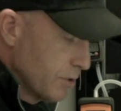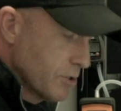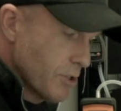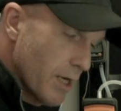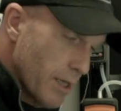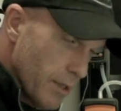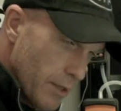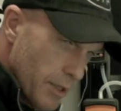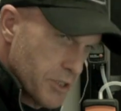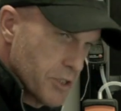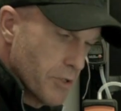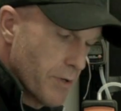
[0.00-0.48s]
try
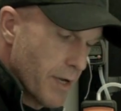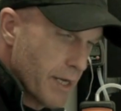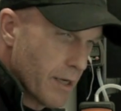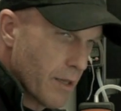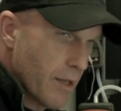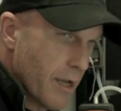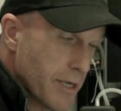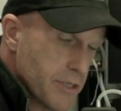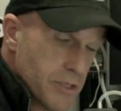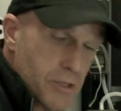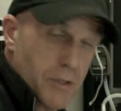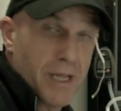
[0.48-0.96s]
to let your
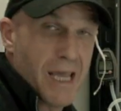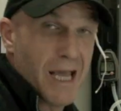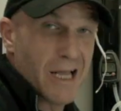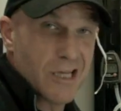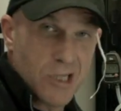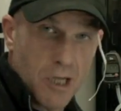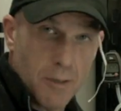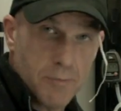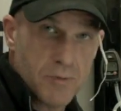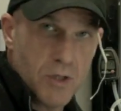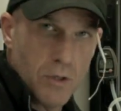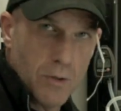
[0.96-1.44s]
analyzer
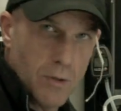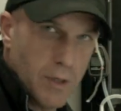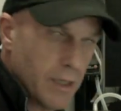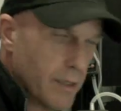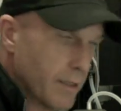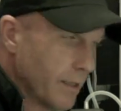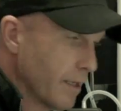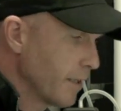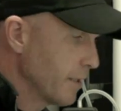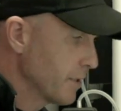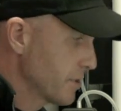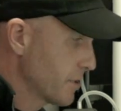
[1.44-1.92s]
catch up to it,
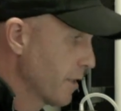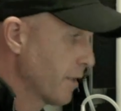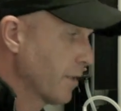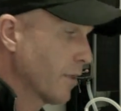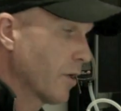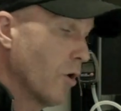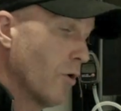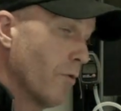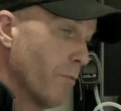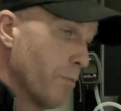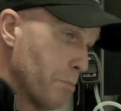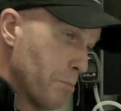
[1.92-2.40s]
and then it's gonna
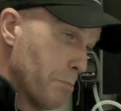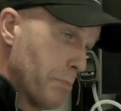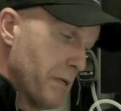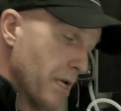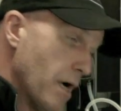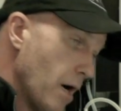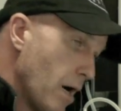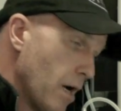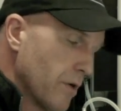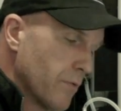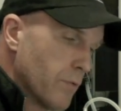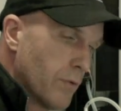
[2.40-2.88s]
go
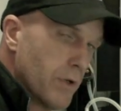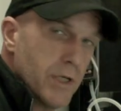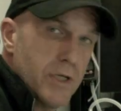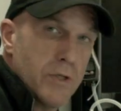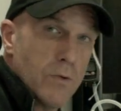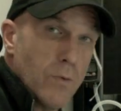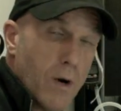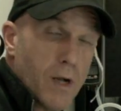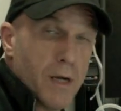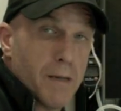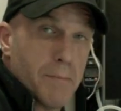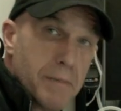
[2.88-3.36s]
beyond where
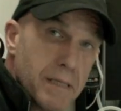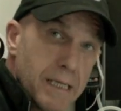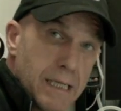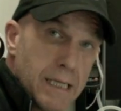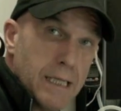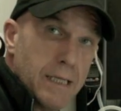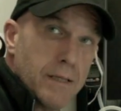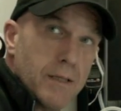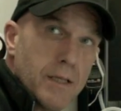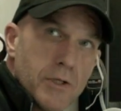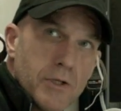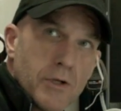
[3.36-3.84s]
you wanna
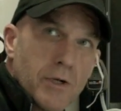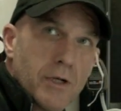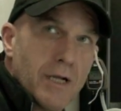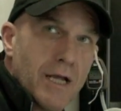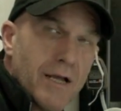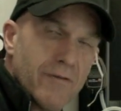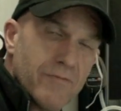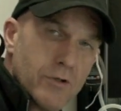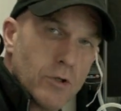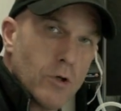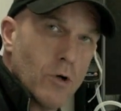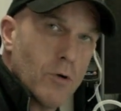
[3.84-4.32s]
be, and then you're gonna
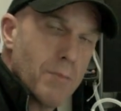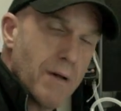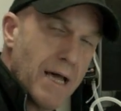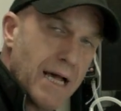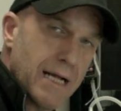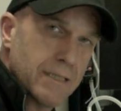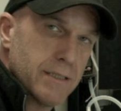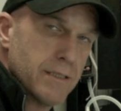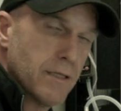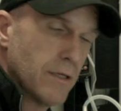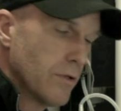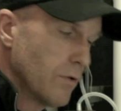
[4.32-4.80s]
have to go
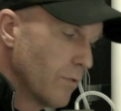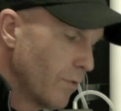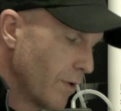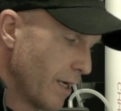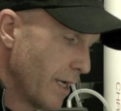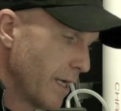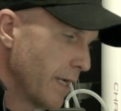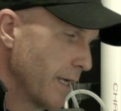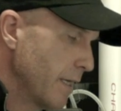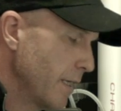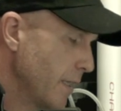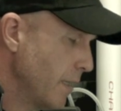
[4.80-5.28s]
back the other
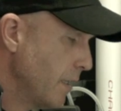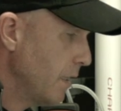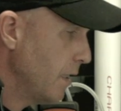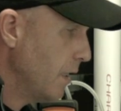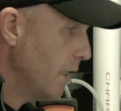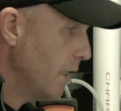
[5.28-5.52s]
way.